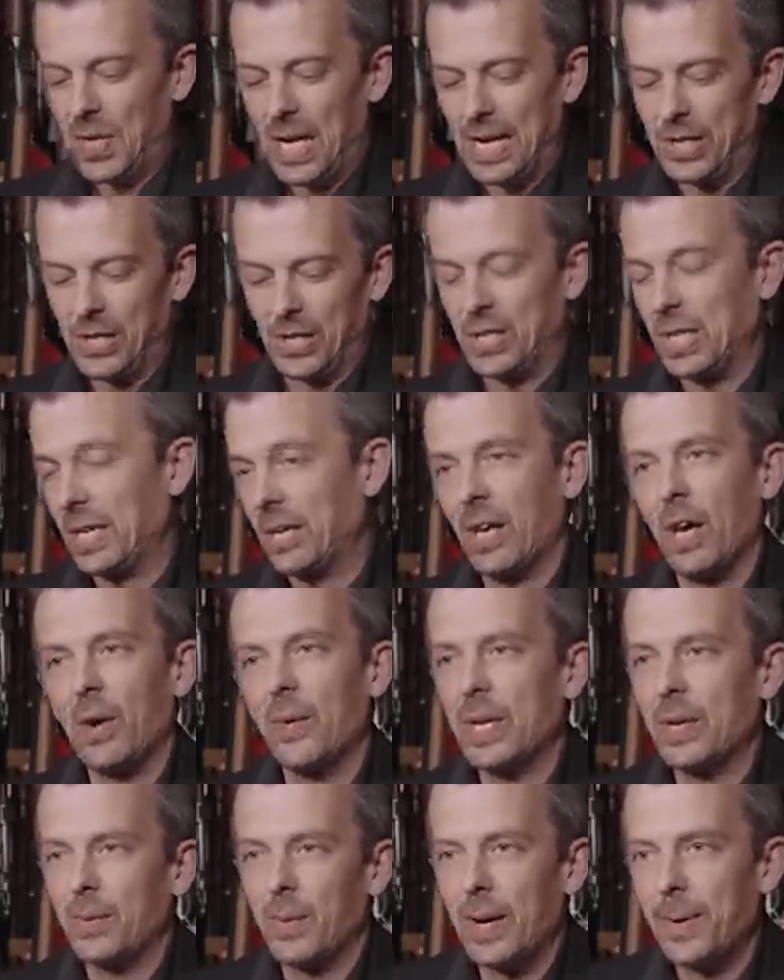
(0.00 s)
it just didn't go
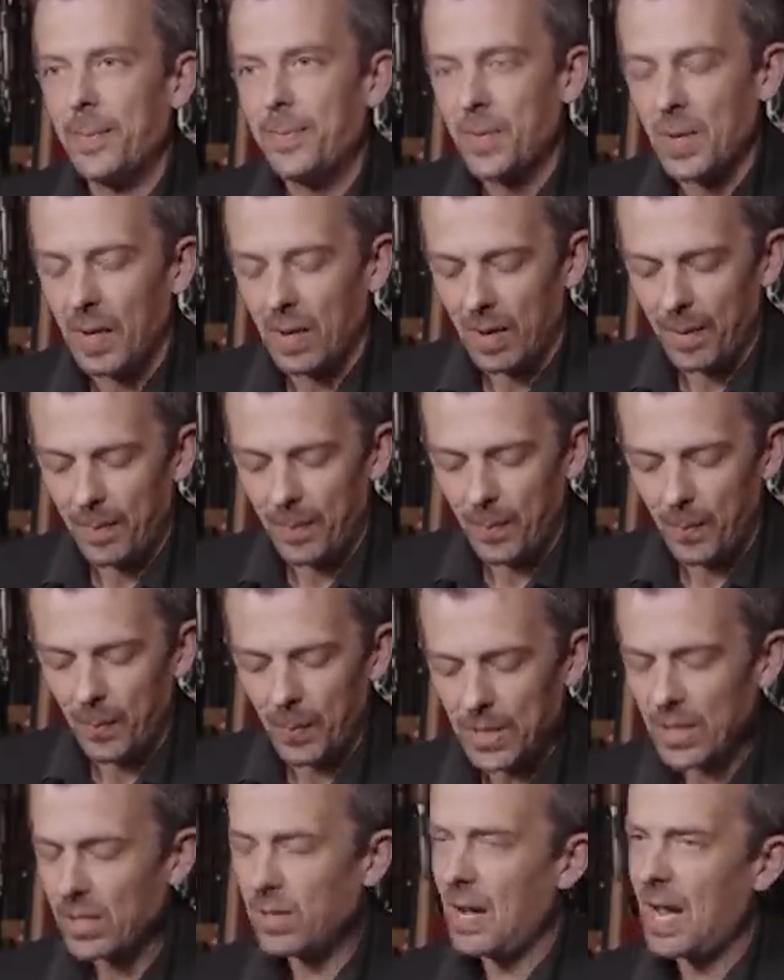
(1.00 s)
anywhere.
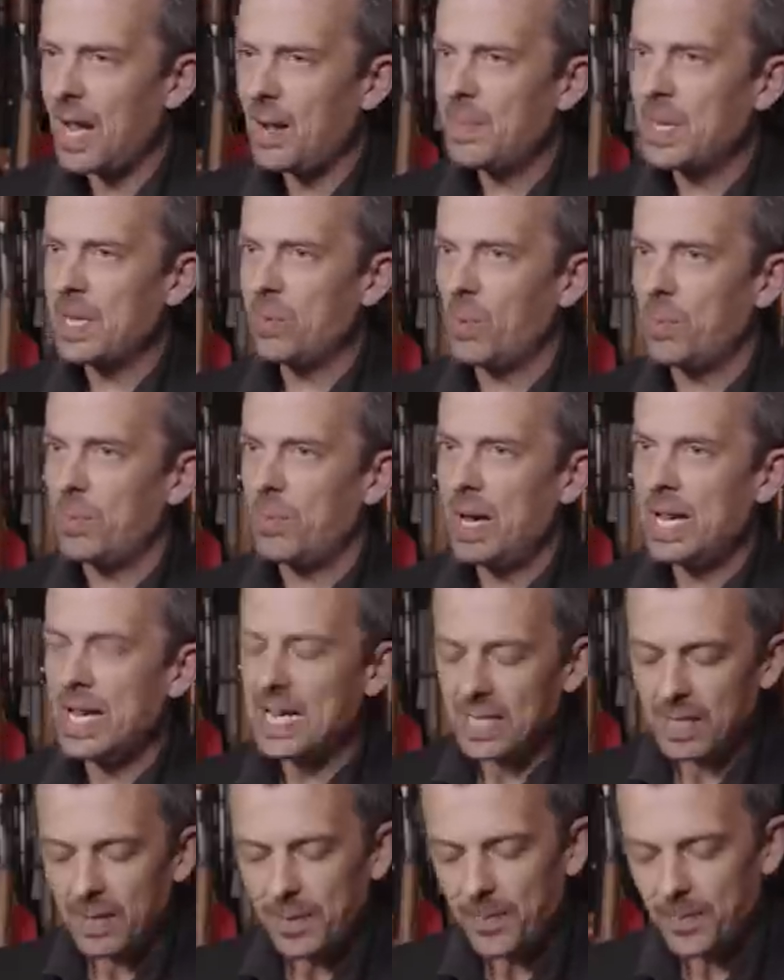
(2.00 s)
We don't know how many were
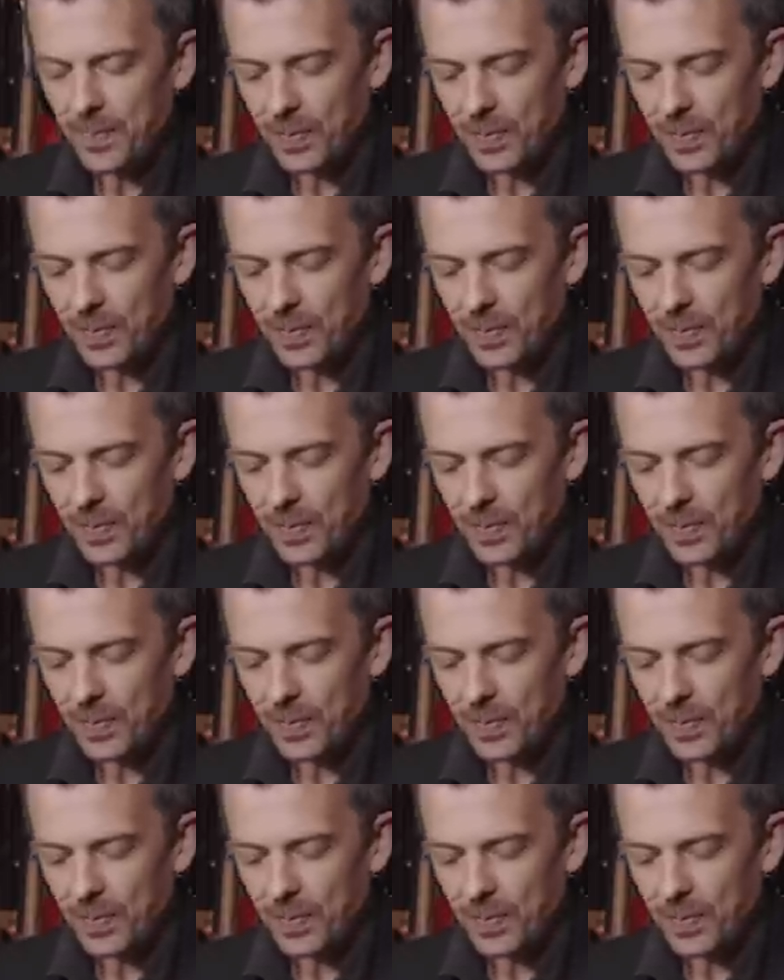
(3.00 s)
made.